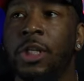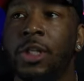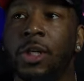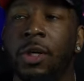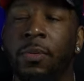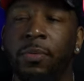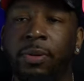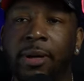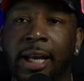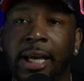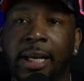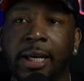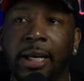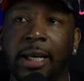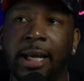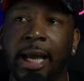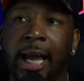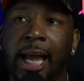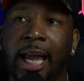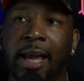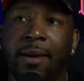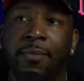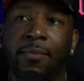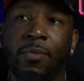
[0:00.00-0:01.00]
you just can play
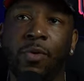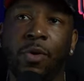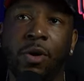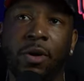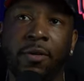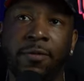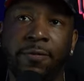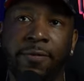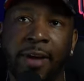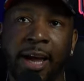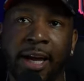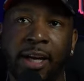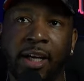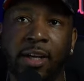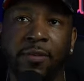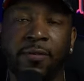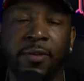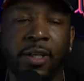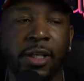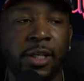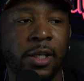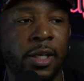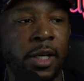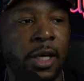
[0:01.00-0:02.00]
the game more
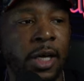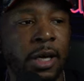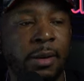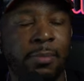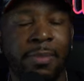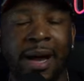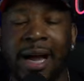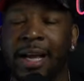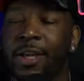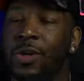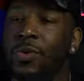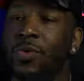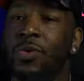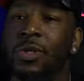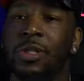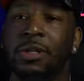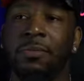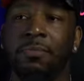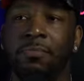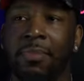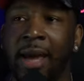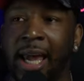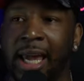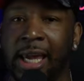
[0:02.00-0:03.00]
effectively by
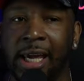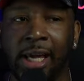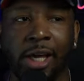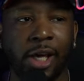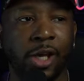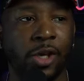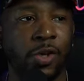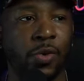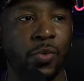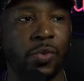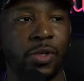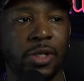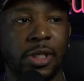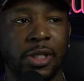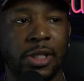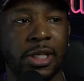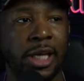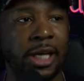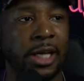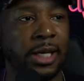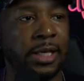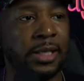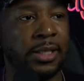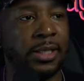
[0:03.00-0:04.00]
using bait,
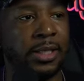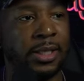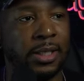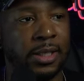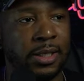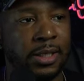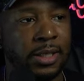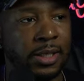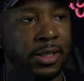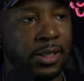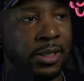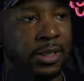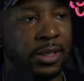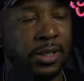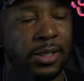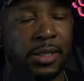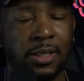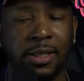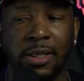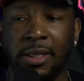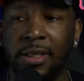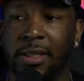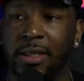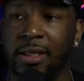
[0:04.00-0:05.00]
using things to, to,
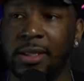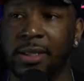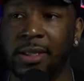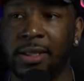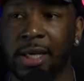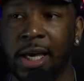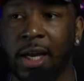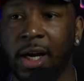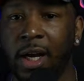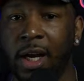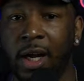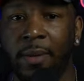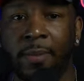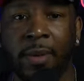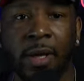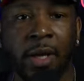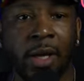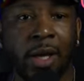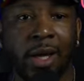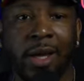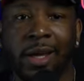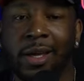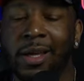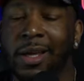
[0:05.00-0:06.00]
to, to, to set
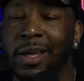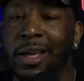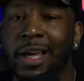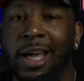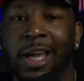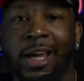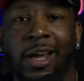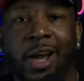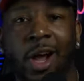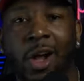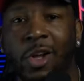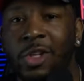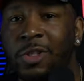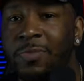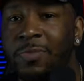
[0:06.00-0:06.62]
up. It